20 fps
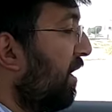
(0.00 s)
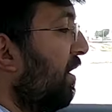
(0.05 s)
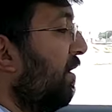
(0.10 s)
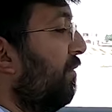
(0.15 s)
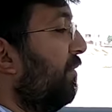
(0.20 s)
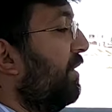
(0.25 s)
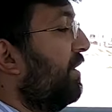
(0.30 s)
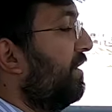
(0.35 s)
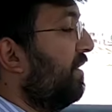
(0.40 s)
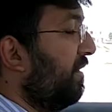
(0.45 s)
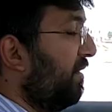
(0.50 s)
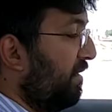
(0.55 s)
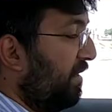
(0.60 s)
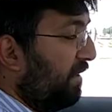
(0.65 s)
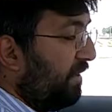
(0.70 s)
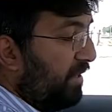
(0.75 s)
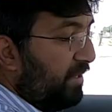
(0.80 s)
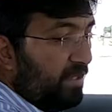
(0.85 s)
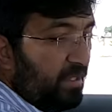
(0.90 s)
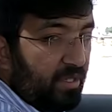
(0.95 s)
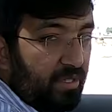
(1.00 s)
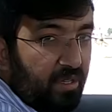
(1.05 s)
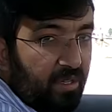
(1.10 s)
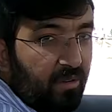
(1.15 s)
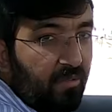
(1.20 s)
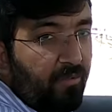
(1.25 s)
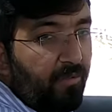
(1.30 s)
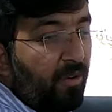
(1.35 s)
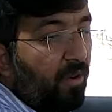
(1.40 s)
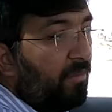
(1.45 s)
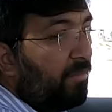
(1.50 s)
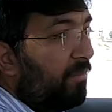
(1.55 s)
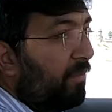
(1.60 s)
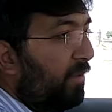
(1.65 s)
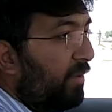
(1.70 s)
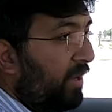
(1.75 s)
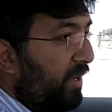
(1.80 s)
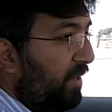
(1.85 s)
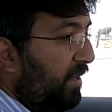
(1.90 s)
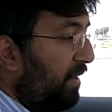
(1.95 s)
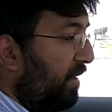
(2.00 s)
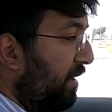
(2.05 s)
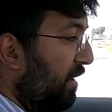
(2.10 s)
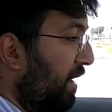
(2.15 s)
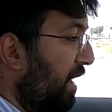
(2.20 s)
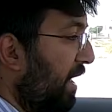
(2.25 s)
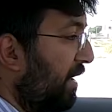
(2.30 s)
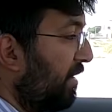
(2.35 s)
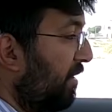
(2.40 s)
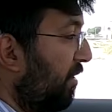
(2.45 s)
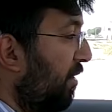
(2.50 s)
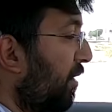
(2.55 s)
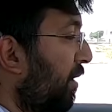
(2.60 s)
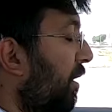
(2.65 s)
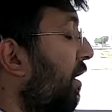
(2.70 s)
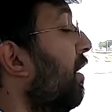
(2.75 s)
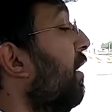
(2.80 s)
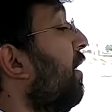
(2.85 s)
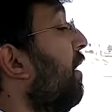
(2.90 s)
which is the digital form in the analog